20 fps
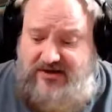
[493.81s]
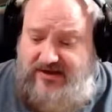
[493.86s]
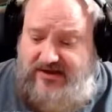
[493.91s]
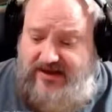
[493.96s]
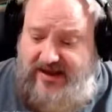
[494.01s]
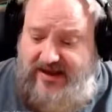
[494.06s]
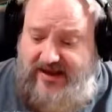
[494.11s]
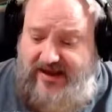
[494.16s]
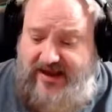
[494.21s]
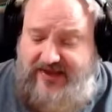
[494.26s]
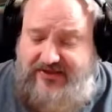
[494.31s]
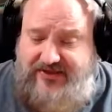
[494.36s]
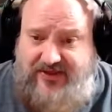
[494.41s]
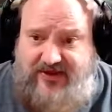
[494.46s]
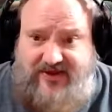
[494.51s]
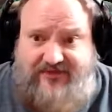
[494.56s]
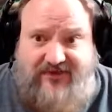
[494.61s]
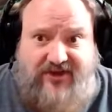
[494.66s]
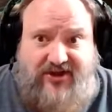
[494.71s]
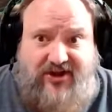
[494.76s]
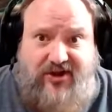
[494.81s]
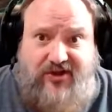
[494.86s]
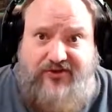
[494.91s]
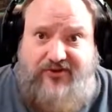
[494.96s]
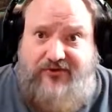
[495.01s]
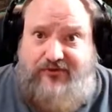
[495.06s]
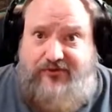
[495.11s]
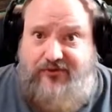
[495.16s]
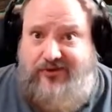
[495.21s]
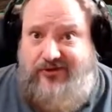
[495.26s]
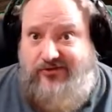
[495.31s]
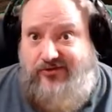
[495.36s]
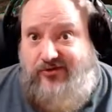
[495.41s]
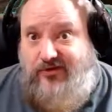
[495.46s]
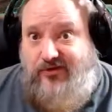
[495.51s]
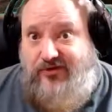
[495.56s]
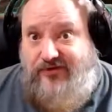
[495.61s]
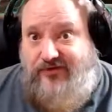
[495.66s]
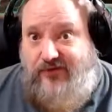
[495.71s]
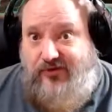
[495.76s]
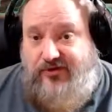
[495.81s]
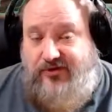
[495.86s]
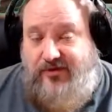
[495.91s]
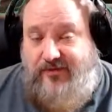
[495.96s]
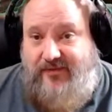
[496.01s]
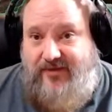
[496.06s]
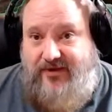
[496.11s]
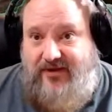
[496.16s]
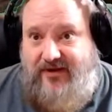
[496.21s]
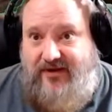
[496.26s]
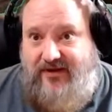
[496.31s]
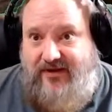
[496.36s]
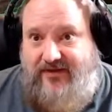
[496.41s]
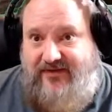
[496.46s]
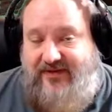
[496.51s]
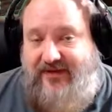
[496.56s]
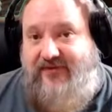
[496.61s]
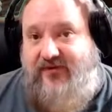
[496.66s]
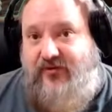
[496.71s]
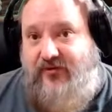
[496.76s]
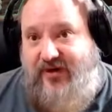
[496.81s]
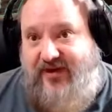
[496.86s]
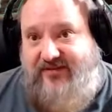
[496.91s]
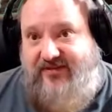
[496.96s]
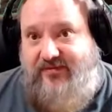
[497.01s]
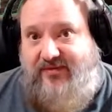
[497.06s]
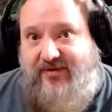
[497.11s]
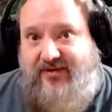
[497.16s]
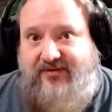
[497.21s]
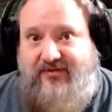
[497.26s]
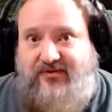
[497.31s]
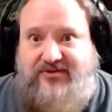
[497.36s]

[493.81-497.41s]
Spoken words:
I can't think of any other real use for them except for recipes,